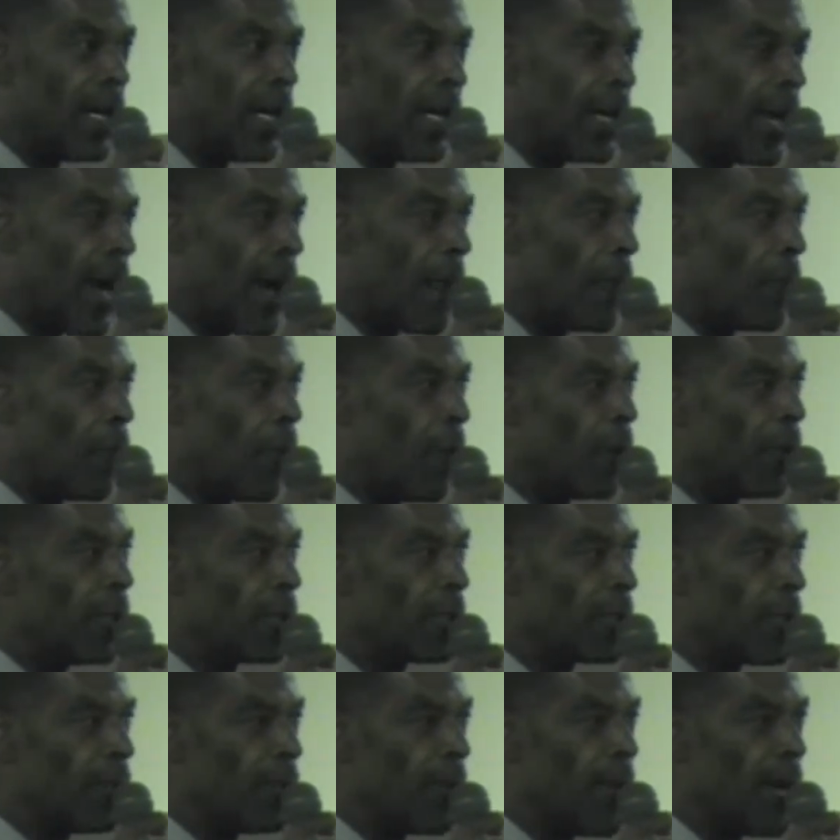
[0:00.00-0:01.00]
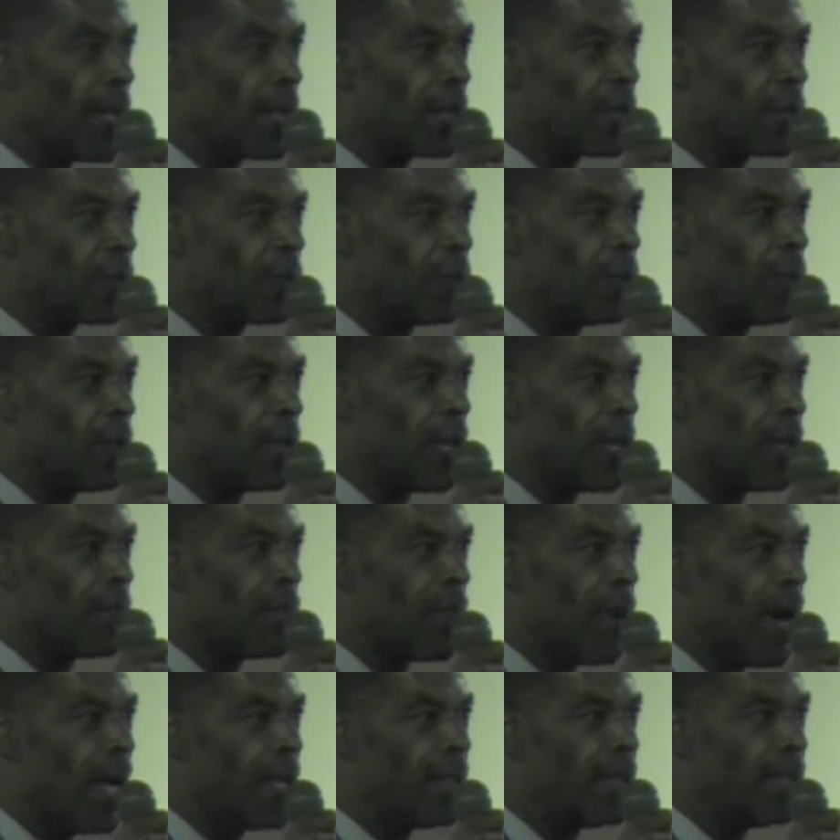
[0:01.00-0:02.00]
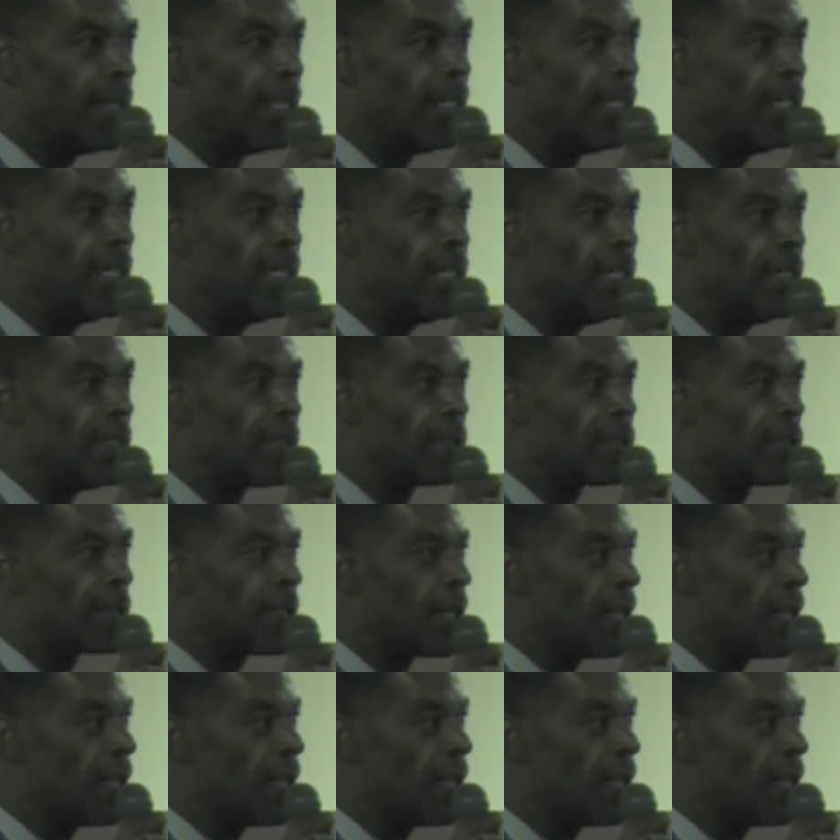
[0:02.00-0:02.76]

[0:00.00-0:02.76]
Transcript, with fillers: and I wanted to make sure that my knees